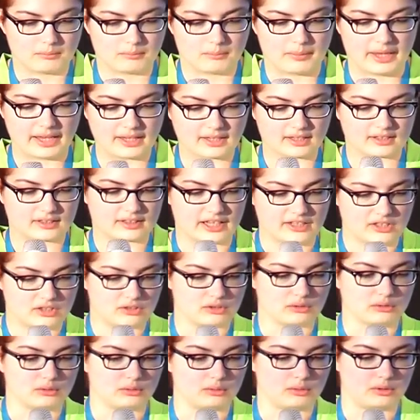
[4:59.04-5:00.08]
Make a
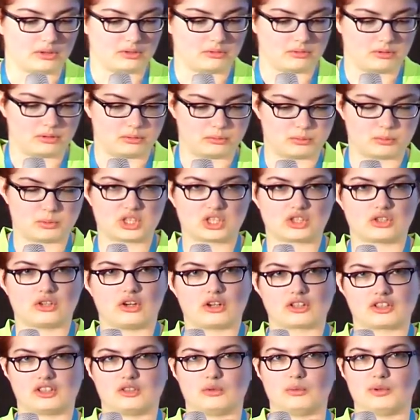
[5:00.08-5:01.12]
schedule which
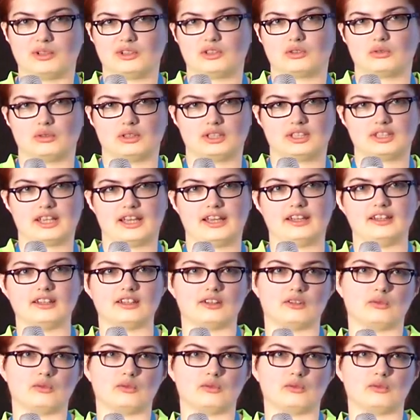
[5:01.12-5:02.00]
talks you want to attend